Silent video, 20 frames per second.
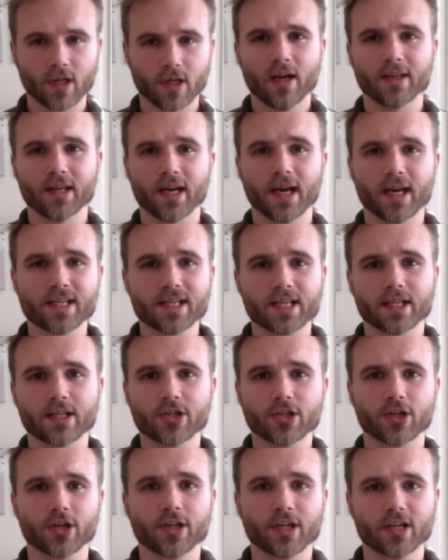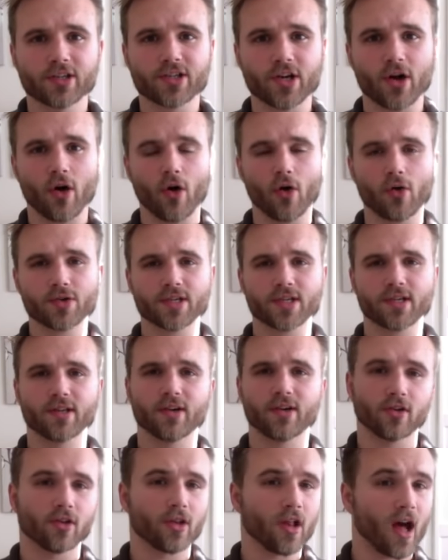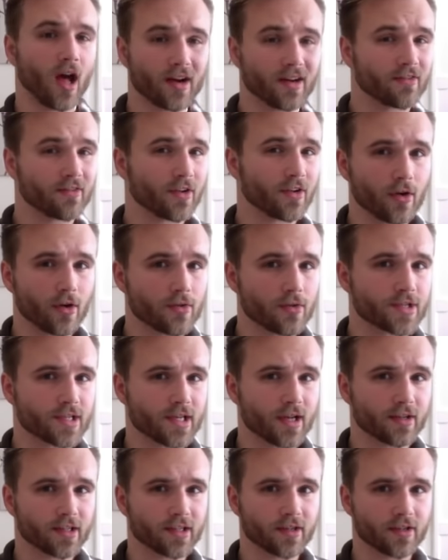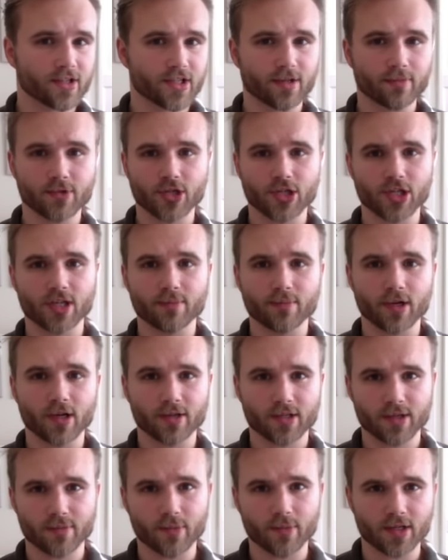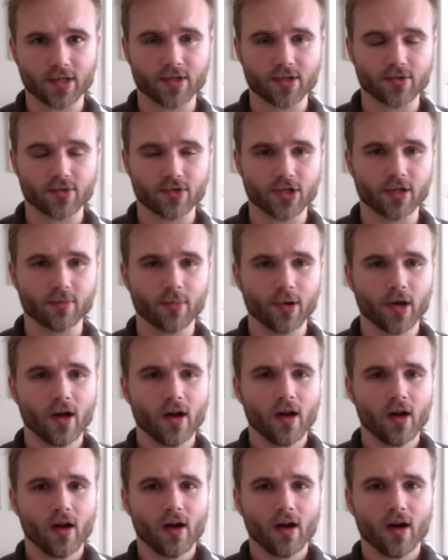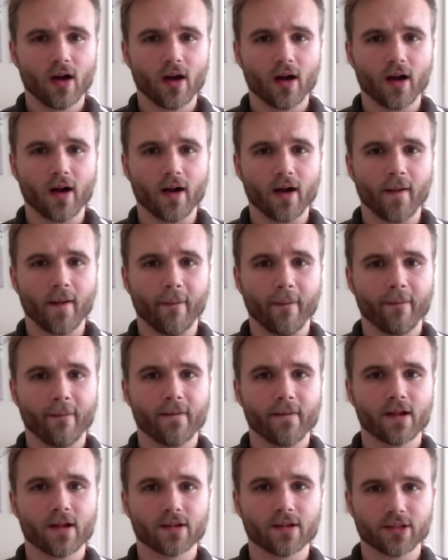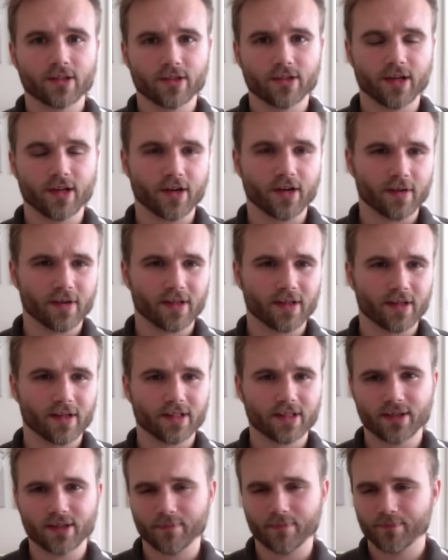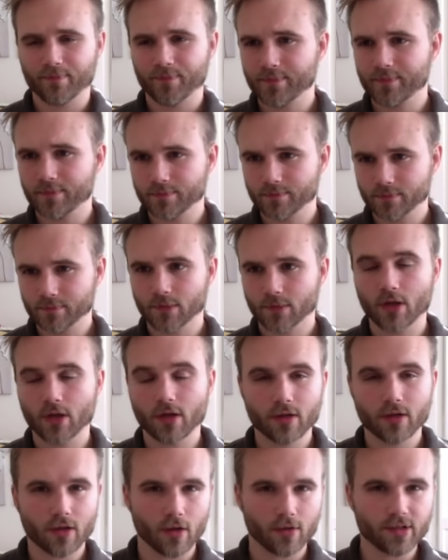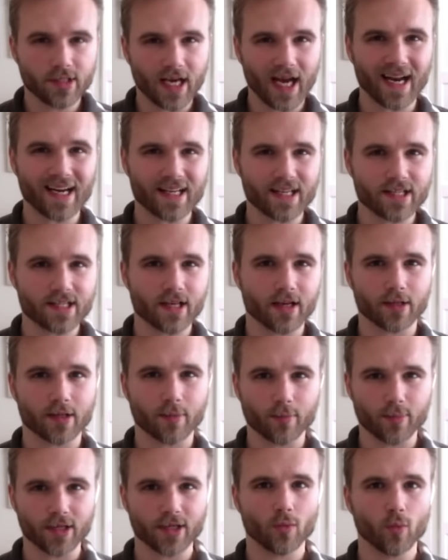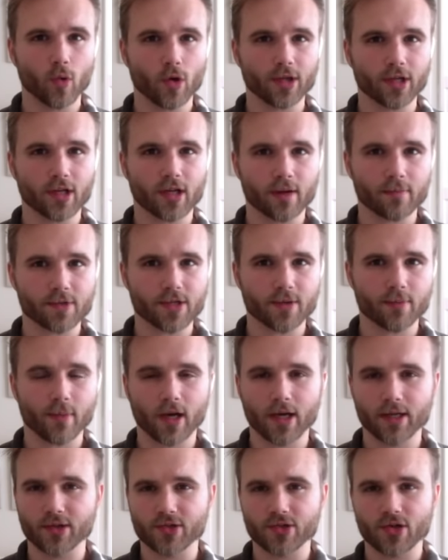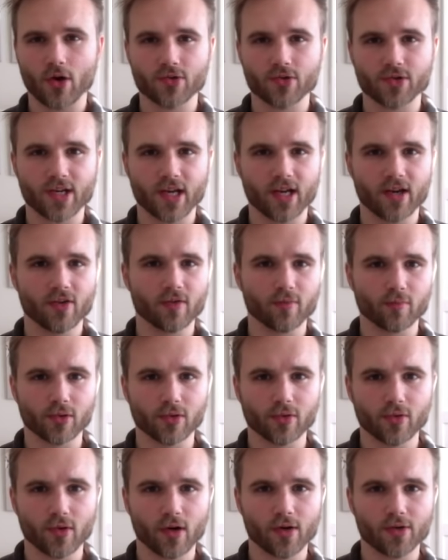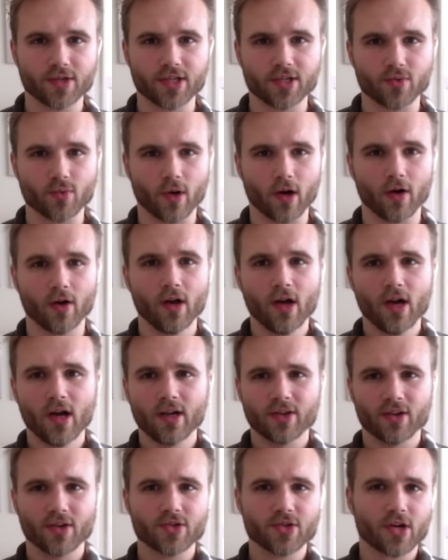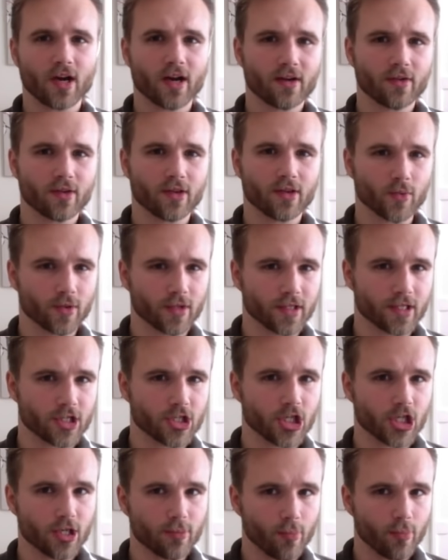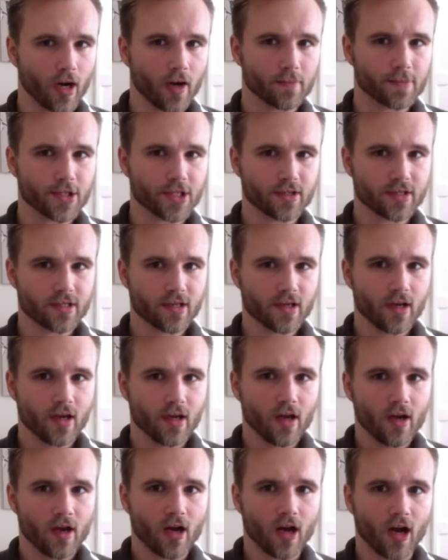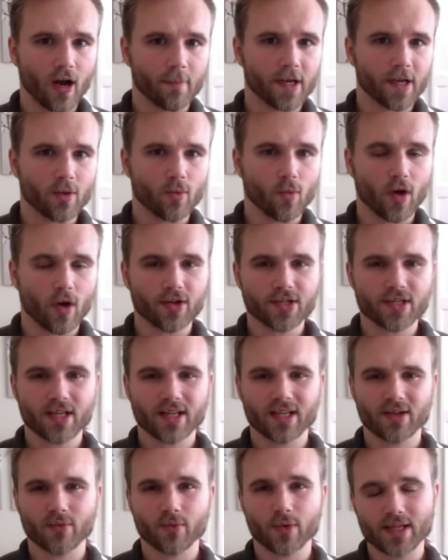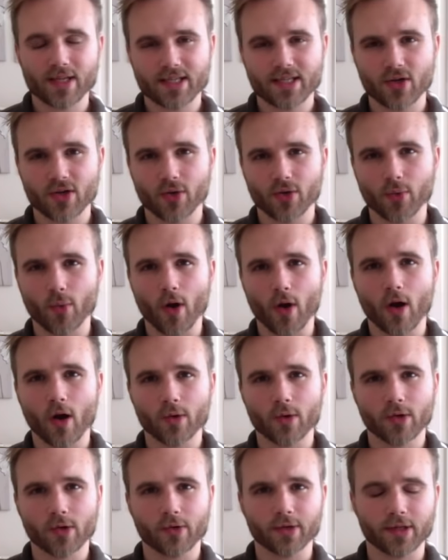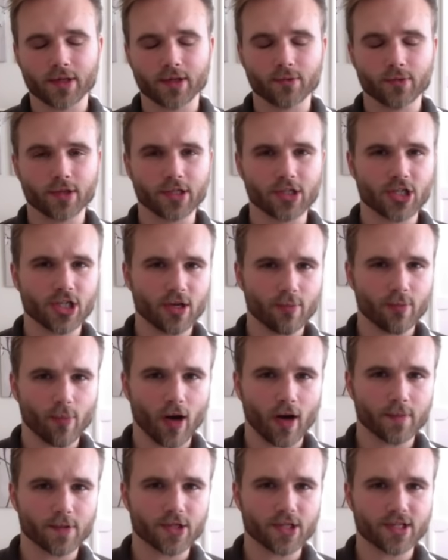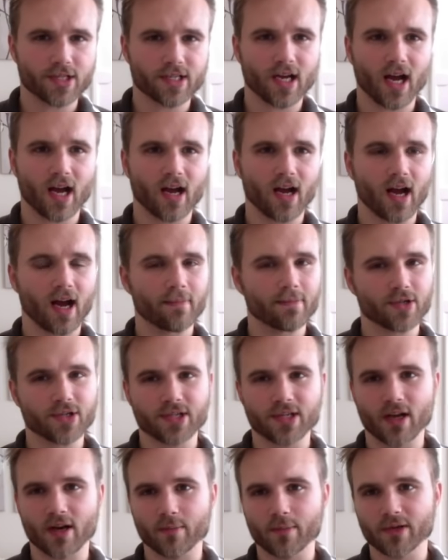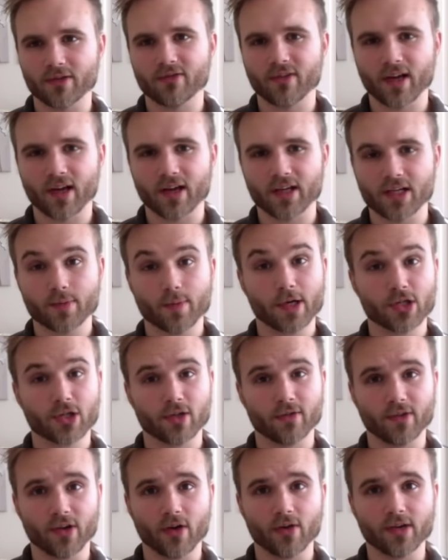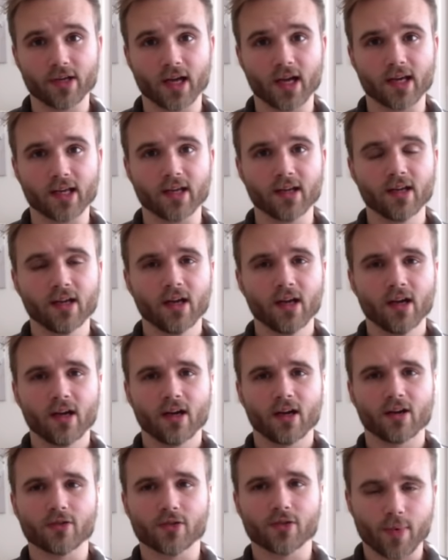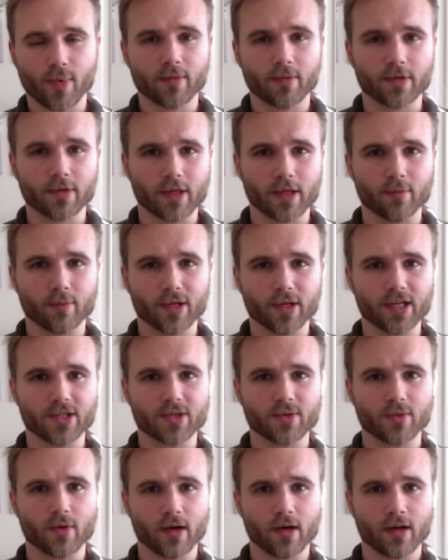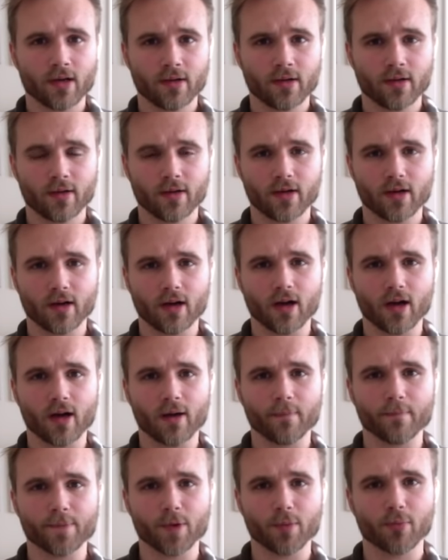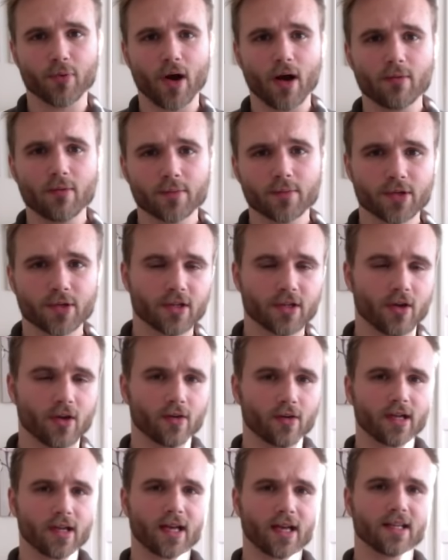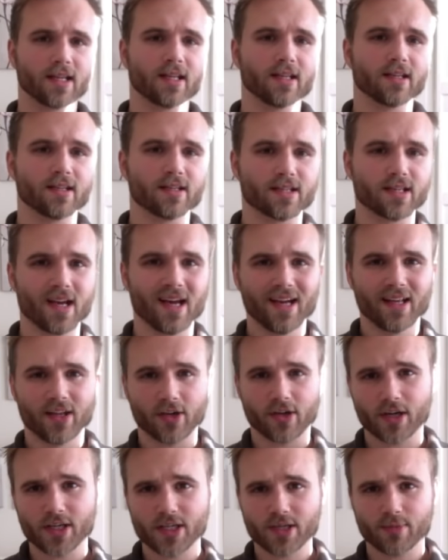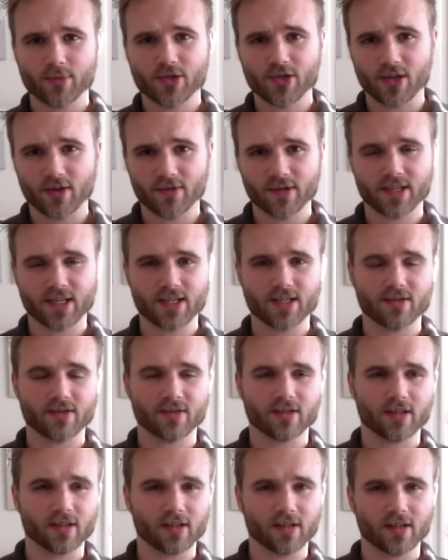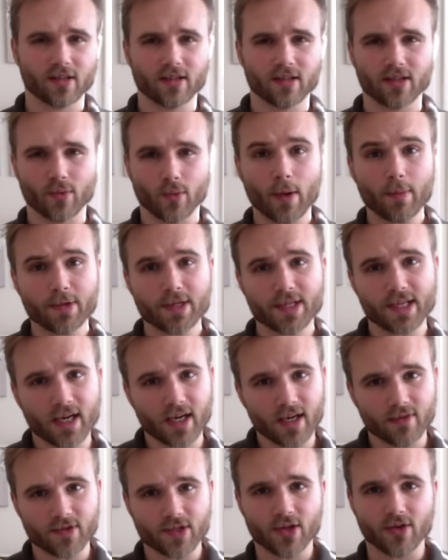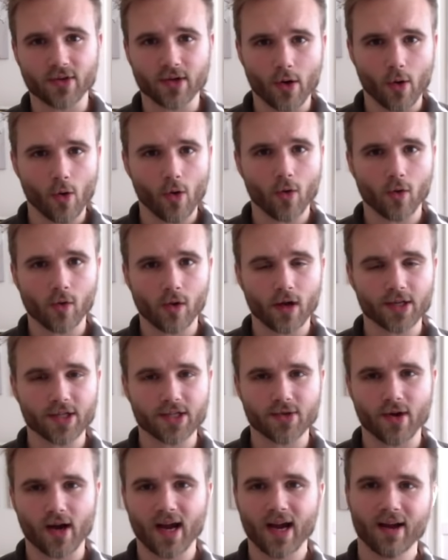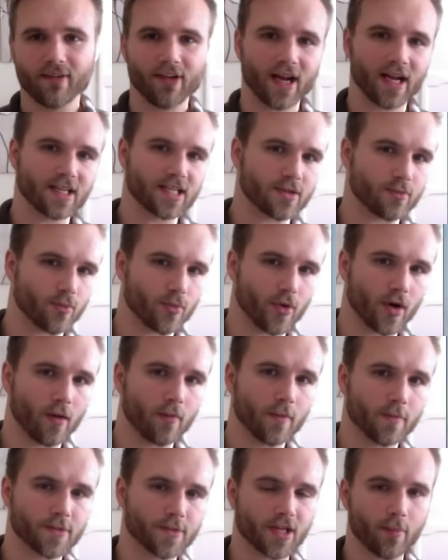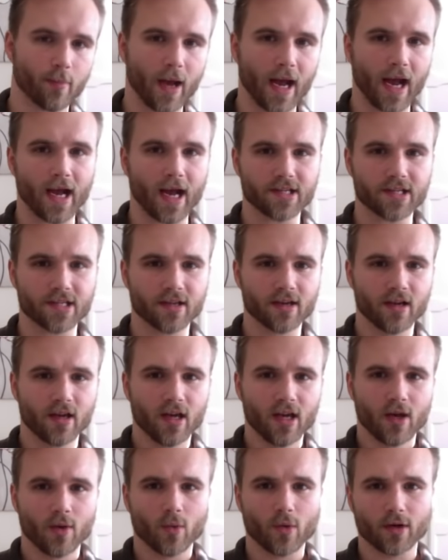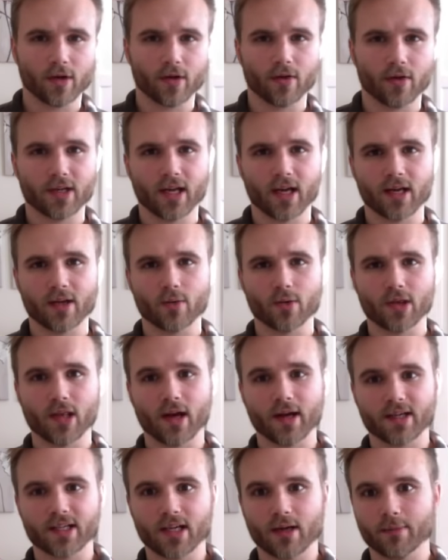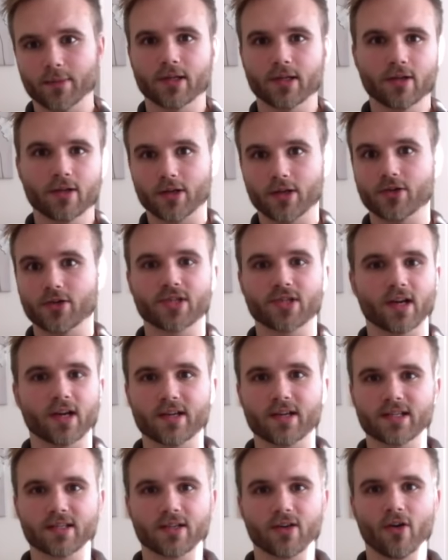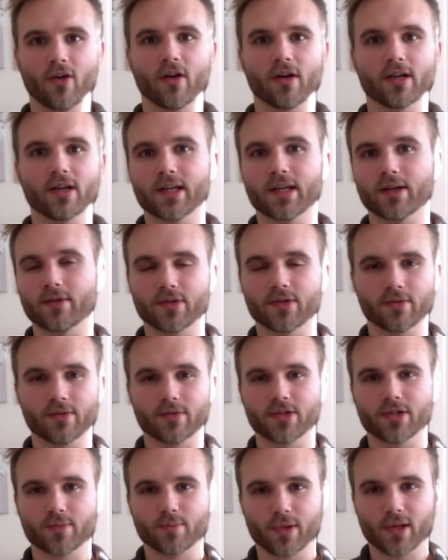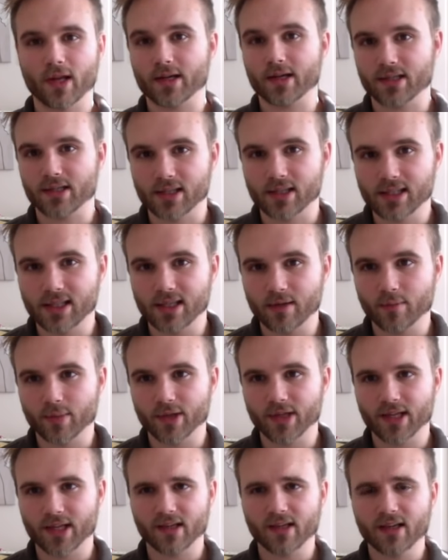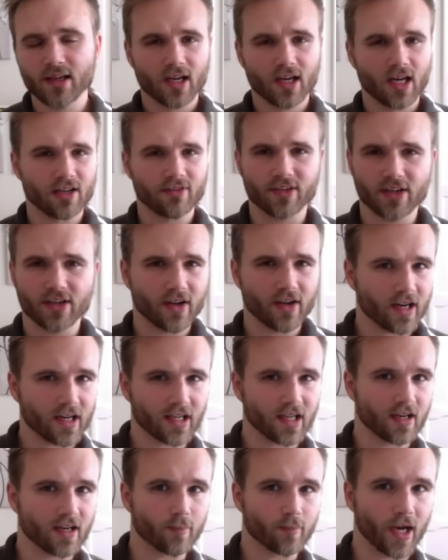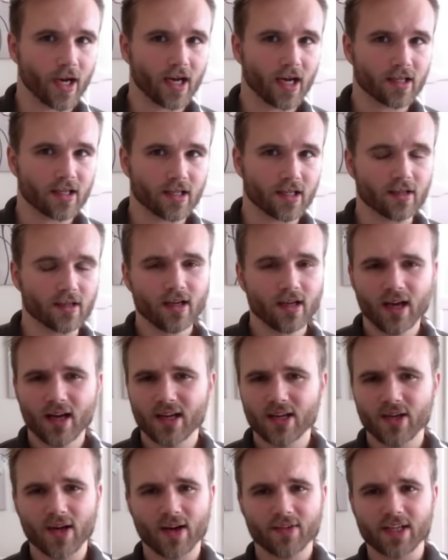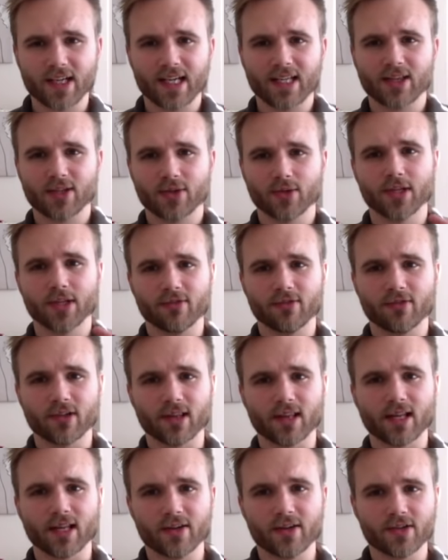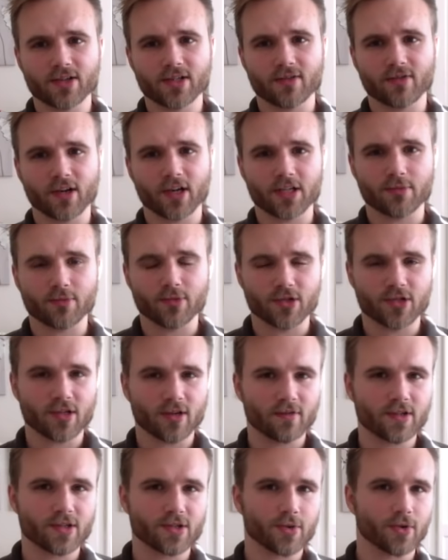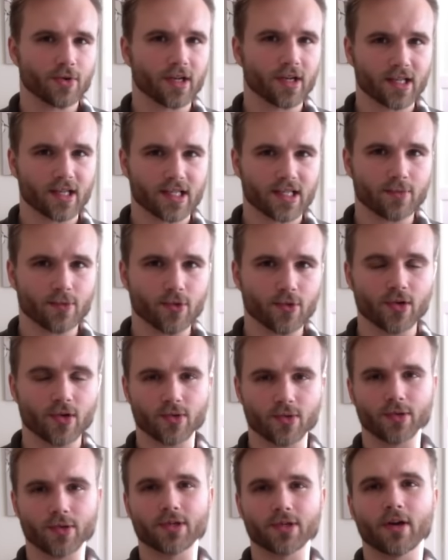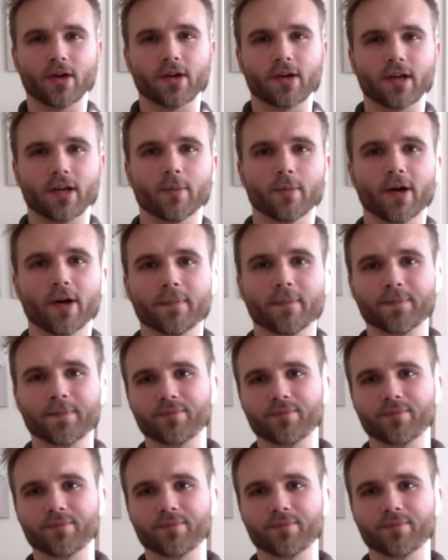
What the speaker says: The next thing that you're going to need is a host. There are a lot of different hosts out there, some cheap, some not so cheap. GoDaddy is like the big one that comes to mind. There's HostGator and Bluehost as well. Those are kind of the really cheap options. And while there's nothing necessarily wrong with going with the cheap options, I'm just not a big fan, especially of GoDaddy, who's probably the biggest one. The problem with GoDaddy is their customer service the representatives don't know a whole lot, so I have had some problems in the past where GoDaddy would tell me, your site is gone, and it would just be deleted. But then I figured out how to get it back, and you have to get through the different layers of customer service in order to get someone who knows what they're talking about.